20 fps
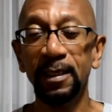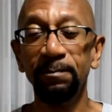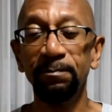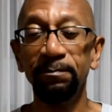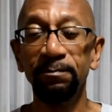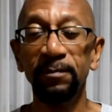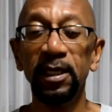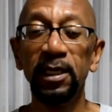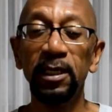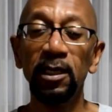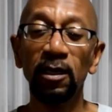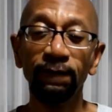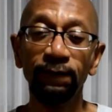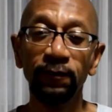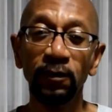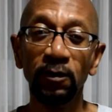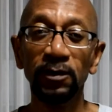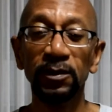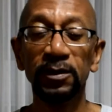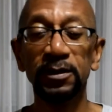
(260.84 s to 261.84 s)
Be
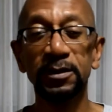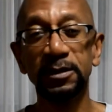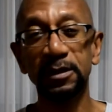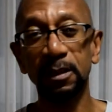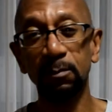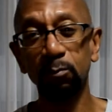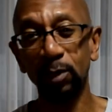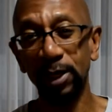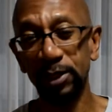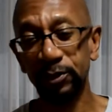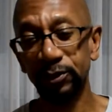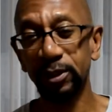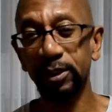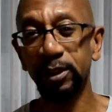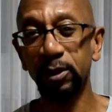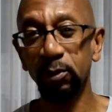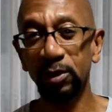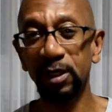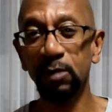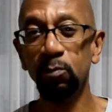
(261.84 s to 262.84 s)
careful, some Western
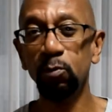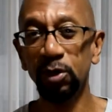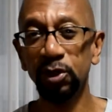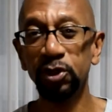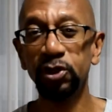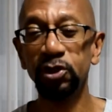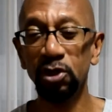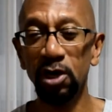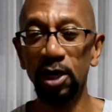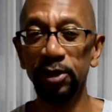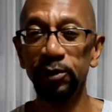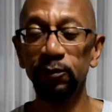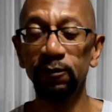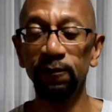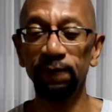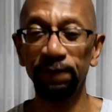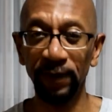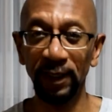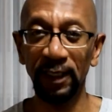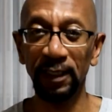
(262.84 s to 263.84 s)
Union will charge you a
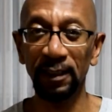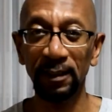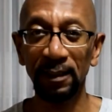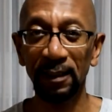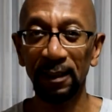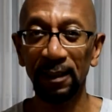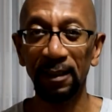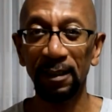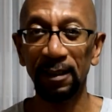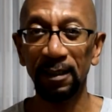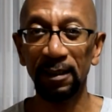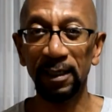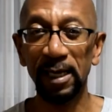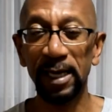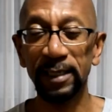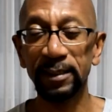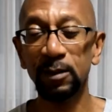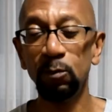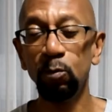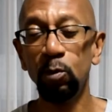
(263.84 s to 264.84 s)
fee.
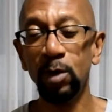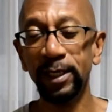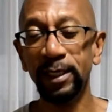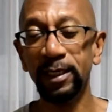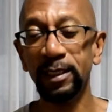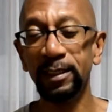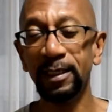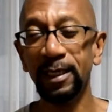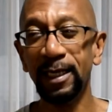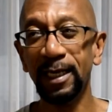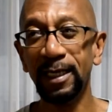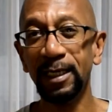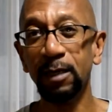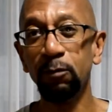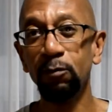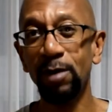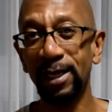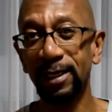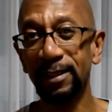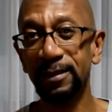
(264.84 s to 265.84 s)
Like the one in
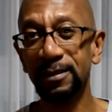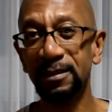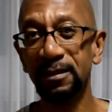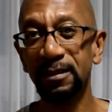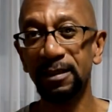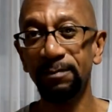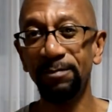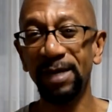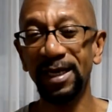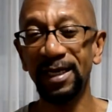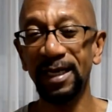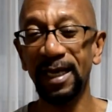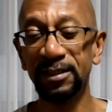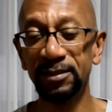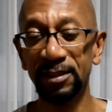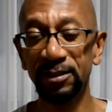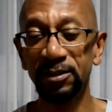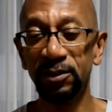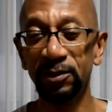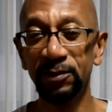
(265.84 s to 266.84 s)
Laureles by the
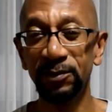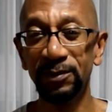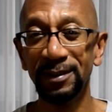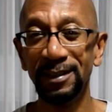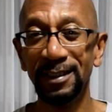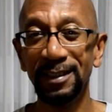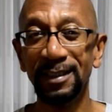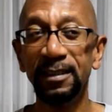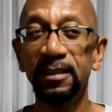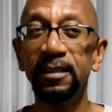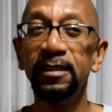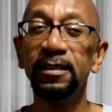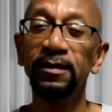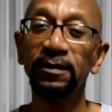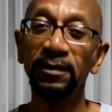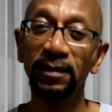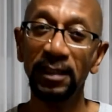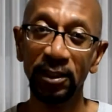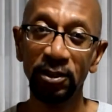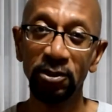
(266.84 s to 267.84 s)
Éxito,
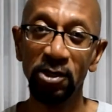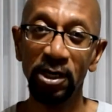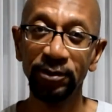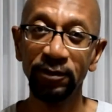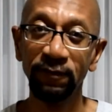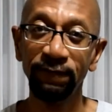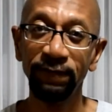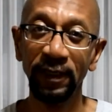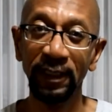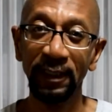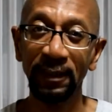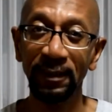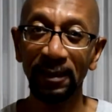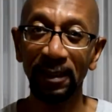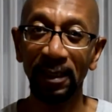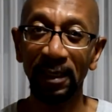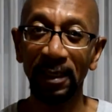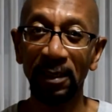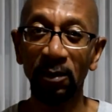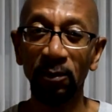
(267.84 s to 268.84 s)
they charge a fee.
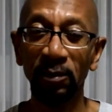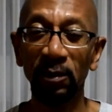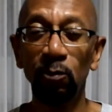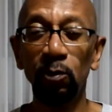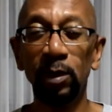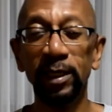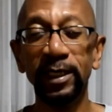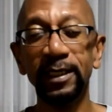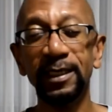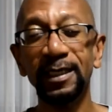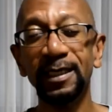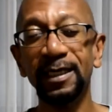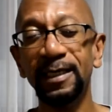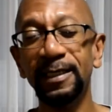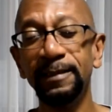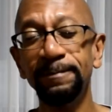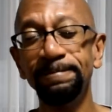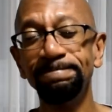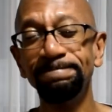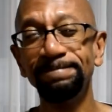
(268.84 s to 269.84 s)
And I know the one in,
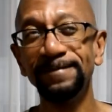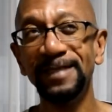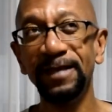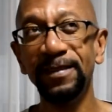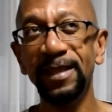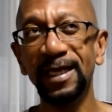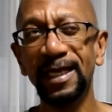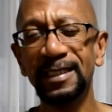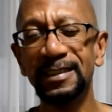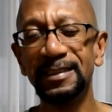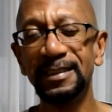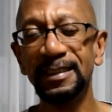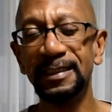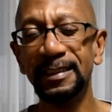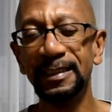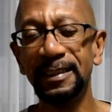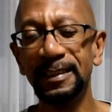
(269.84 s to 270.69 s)
I think it's in